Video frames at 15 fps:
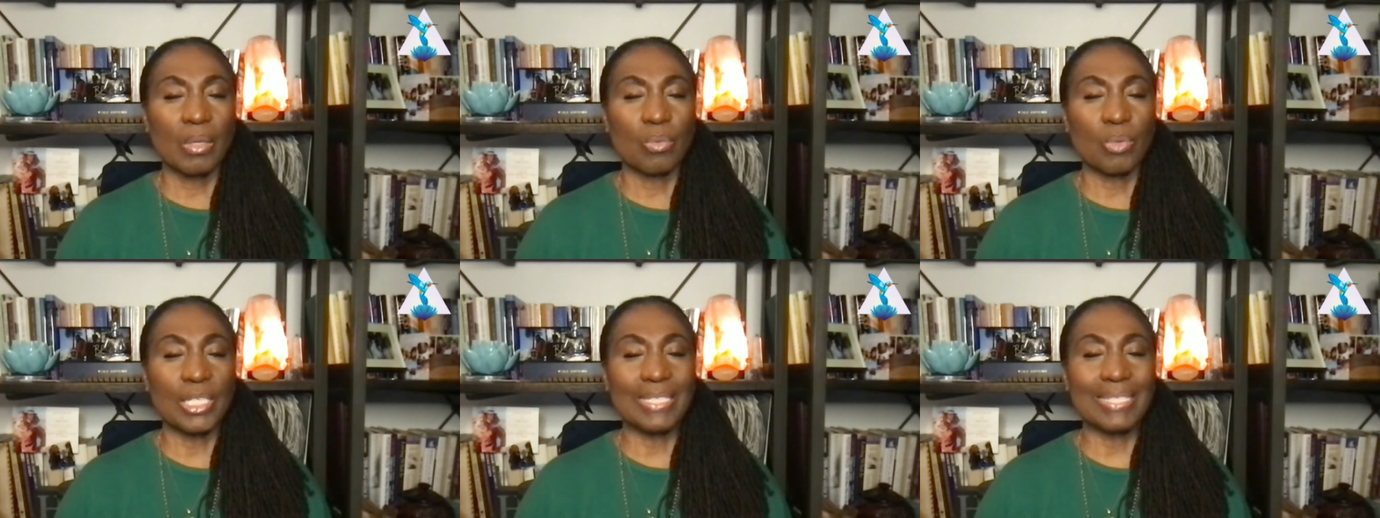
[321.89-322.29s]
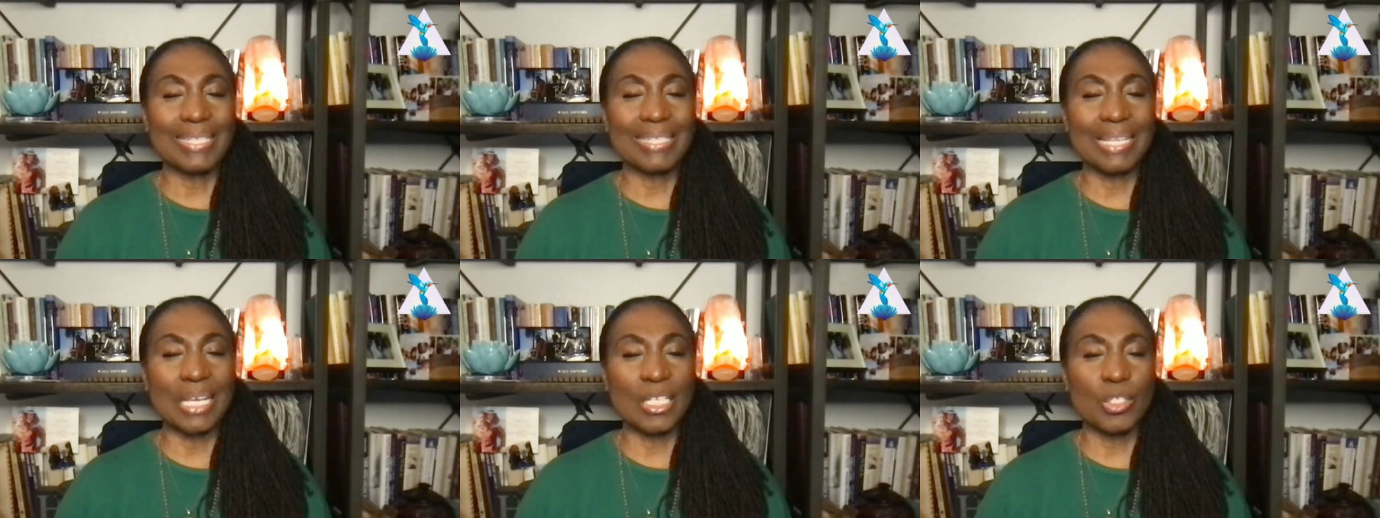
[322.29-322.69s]
What is
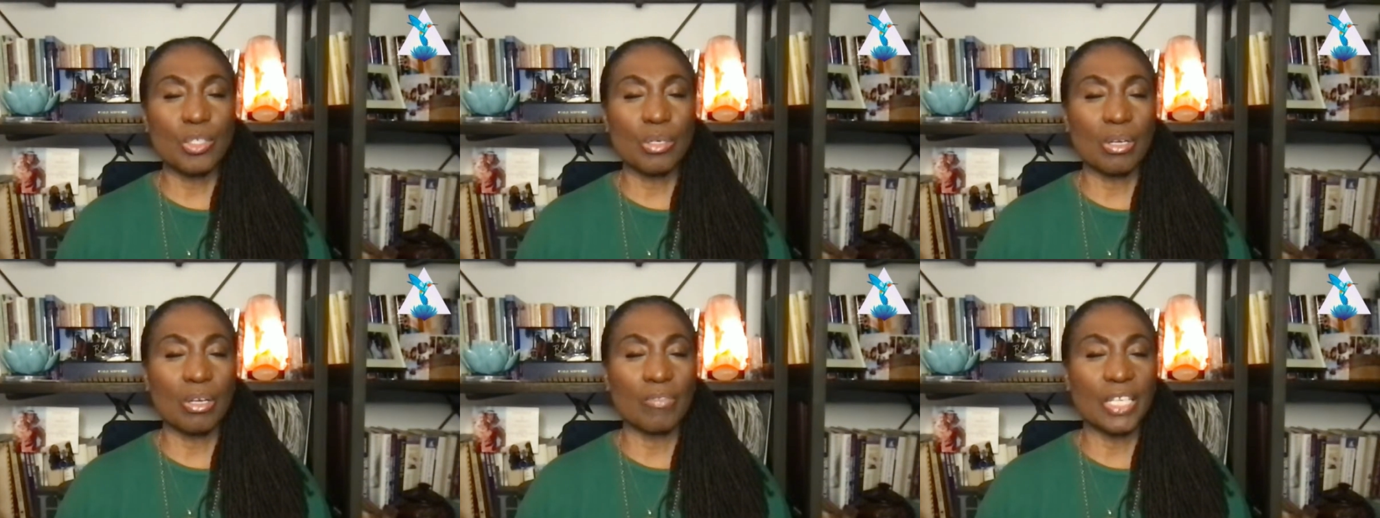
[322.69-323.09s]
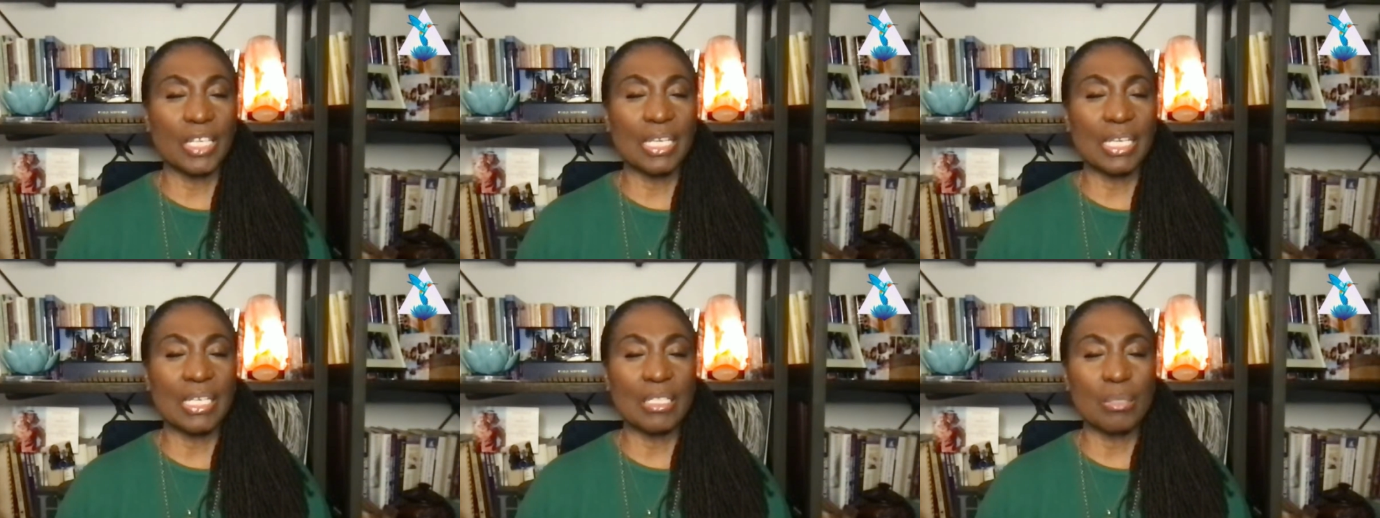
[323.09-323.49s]
the nature of the
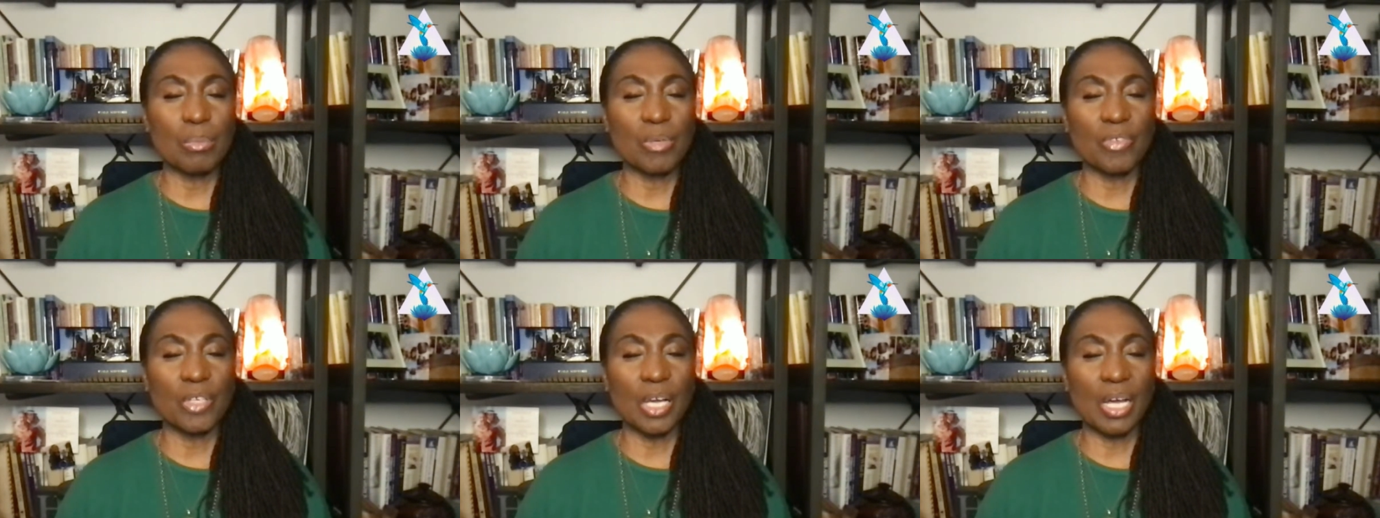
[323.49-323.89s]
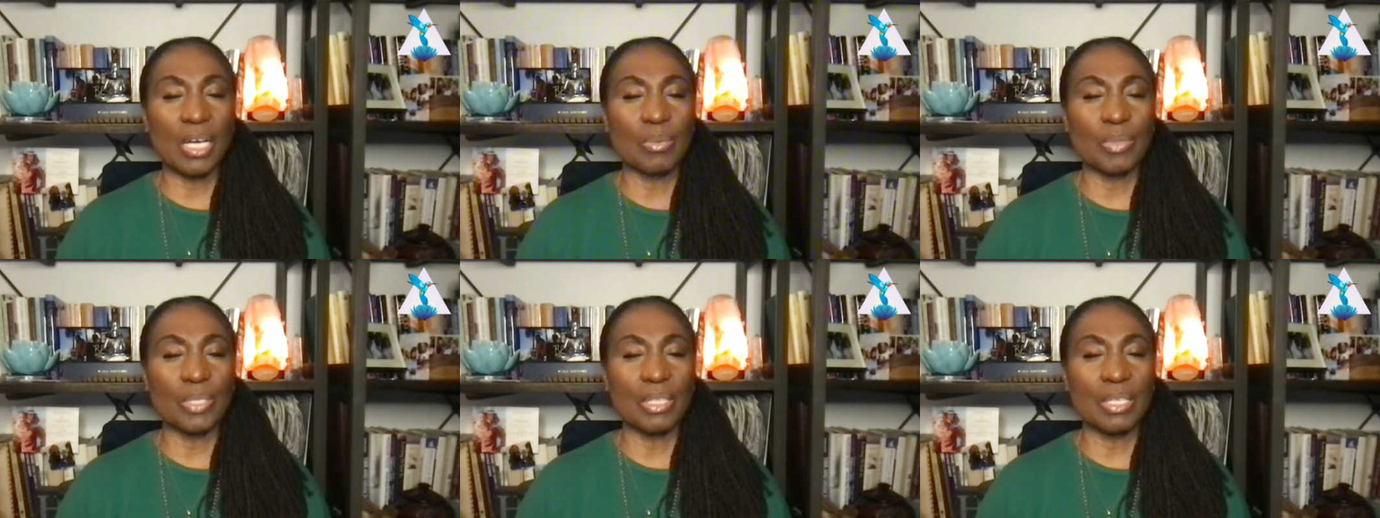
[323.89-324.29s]
kingdom of
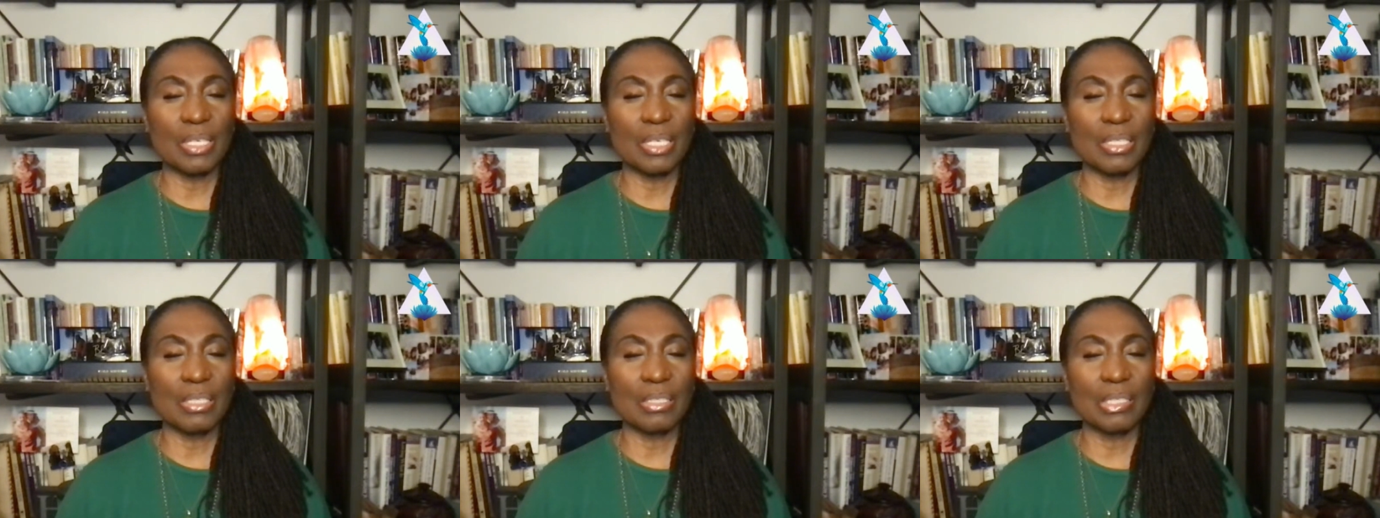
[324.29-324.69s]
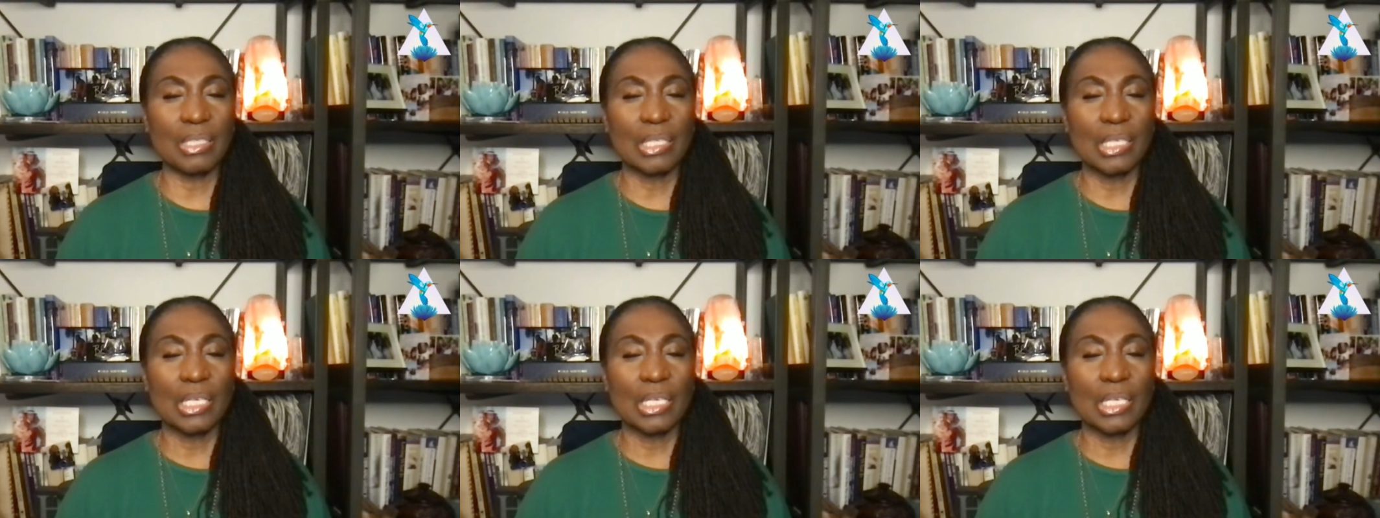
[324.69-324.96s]
God within?